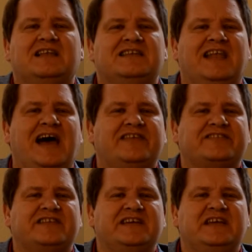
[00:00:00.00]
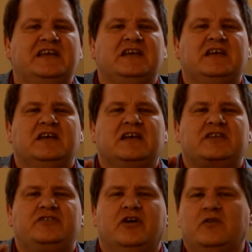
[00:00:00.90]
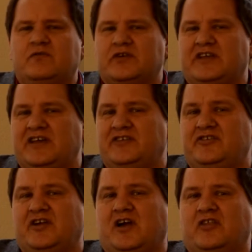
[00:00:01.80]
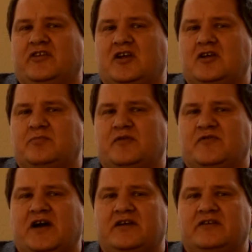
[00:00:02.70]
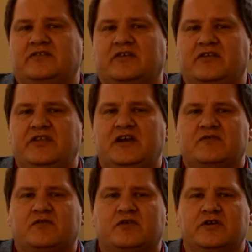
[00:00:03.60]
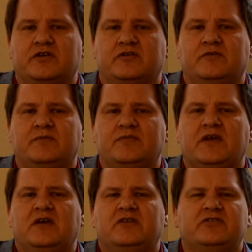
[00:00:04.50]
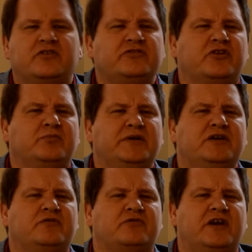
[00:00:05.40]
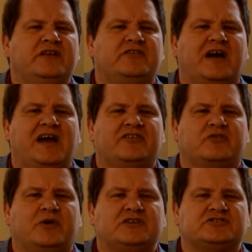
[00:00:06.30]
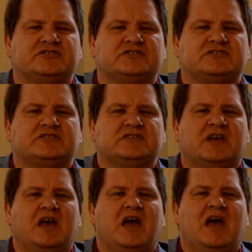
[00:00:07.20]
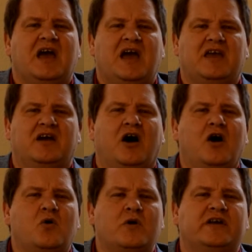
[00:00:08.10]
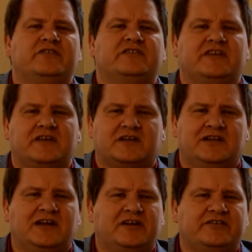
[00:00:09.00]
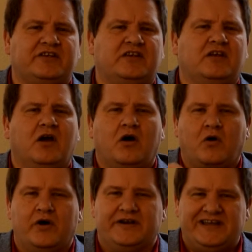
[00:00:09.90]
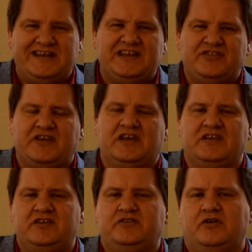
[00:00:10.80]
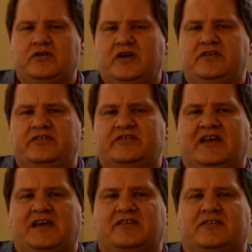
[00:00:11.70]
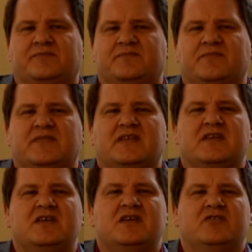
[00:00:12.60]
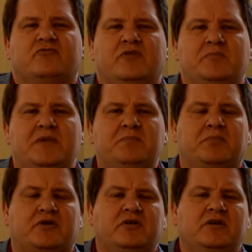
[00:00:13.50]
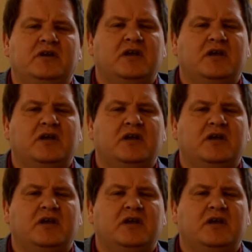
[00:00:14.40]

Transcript: Lastly, don't forget your healthcare providers are there for you, so don't be afraid to ask questions. And always get clarity on anything you don't understand. Remember,